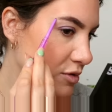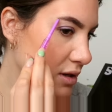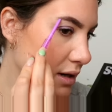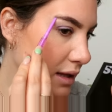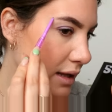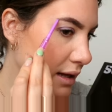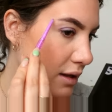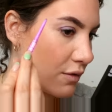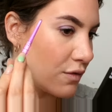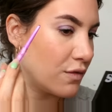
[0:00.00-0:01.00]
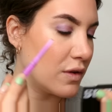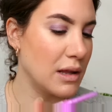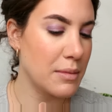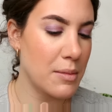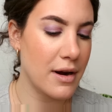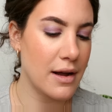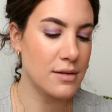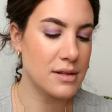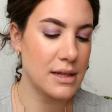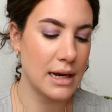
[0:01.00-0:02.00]
I'm just gonna lightly fill in my
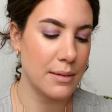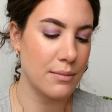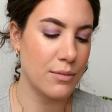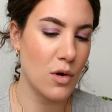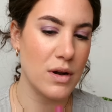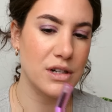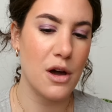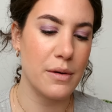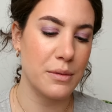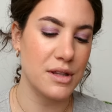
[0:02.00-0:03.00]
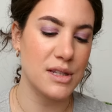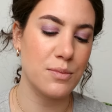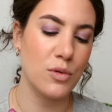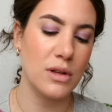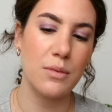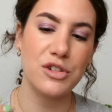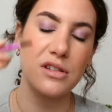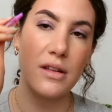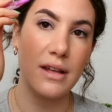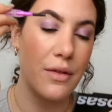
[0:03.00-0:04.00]
brows and I'm going to go in with the spoolie, which
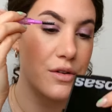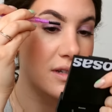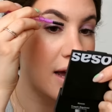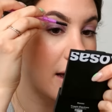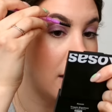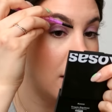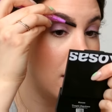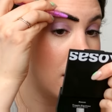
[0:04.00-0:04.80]
is on the other side,